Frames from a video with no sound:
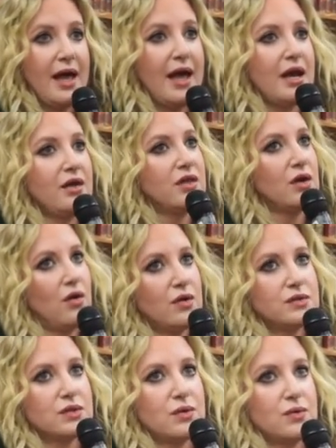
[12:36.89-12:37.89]
And I think
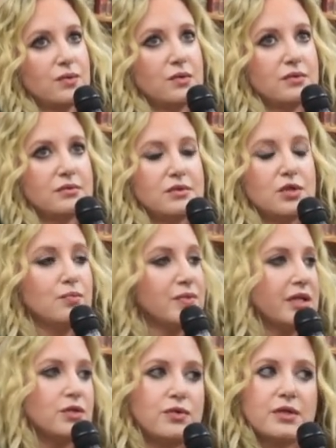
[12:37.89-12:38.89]
also, don't
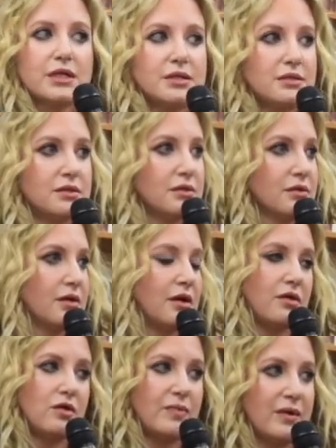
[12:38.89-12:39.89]
play tourist in
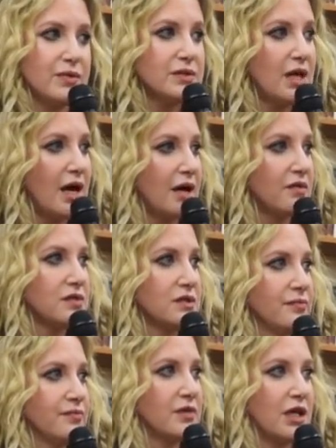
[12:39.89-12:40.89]
other people's lives.
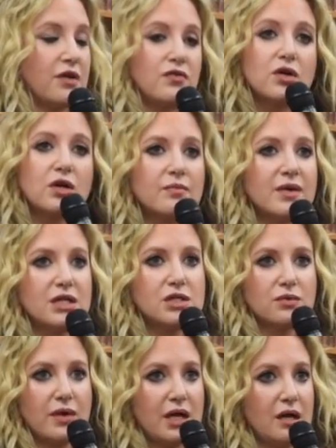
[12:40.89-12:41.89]
Like, if you're committed
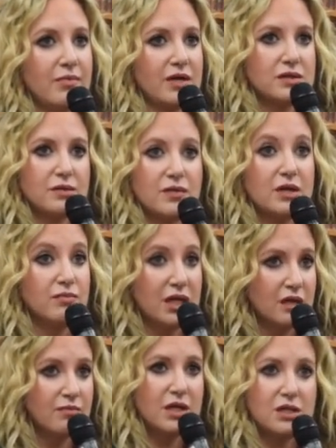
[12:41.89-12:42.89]
to writing about something, be
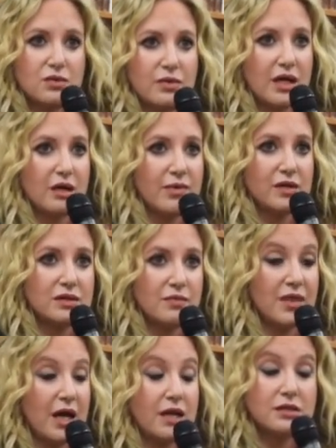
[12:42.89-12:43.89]
committed to writing about
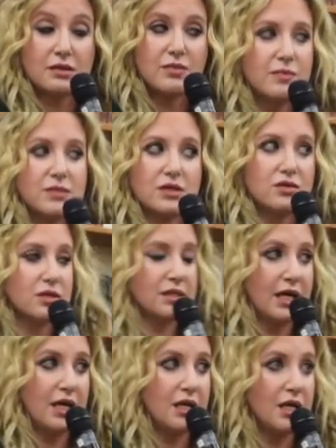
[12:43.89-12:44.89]
something, and sometimes
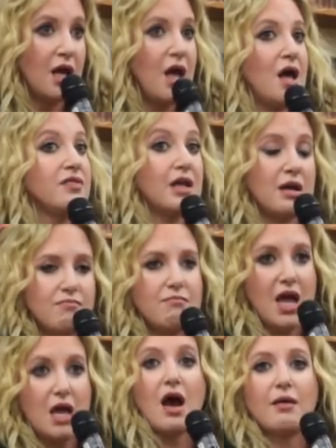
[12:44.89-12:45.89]
understand that it
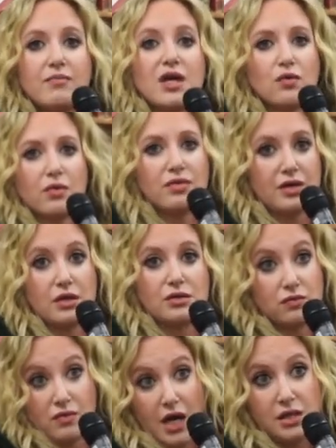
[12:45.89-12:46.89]
may not be your thing
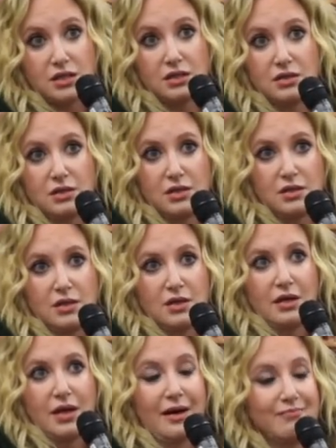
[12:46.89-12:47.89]
to write,
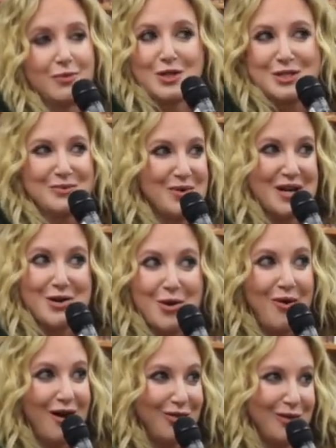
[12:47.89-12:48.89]
which is what
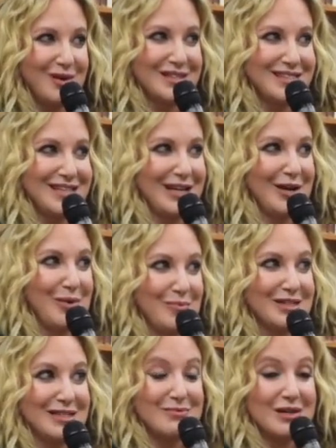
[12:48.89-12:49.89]
no author wants to hear,
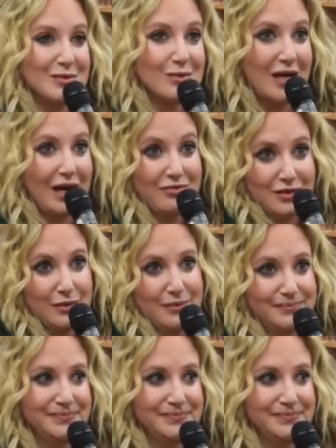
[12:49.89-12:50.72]
but sometimes we have to.